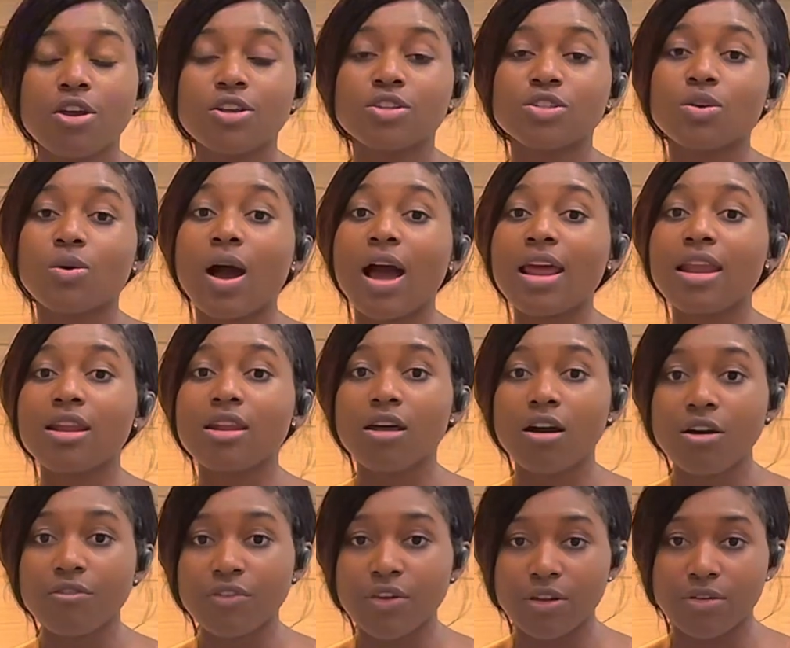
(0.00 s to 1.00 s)
So I
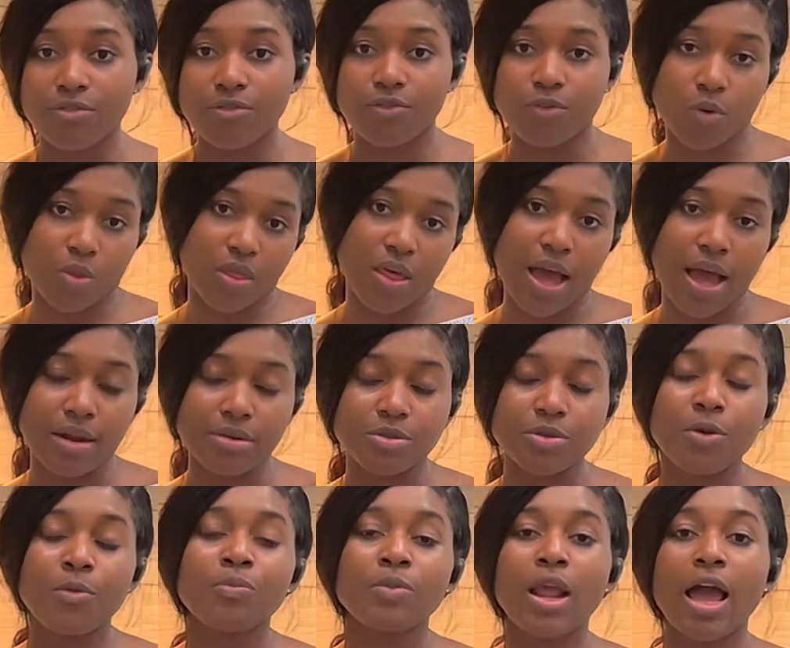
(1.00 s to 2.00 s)
love it for that.
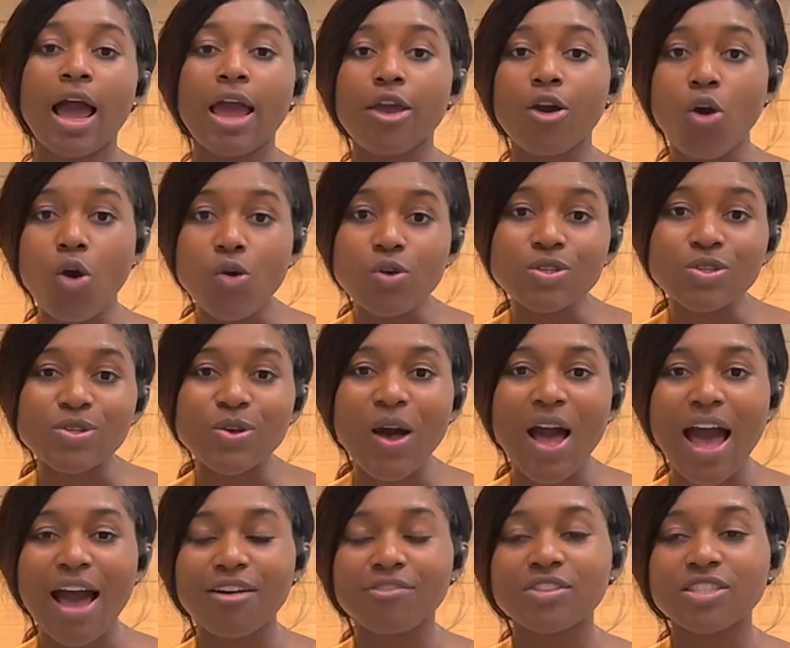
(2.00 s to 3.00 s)
I also have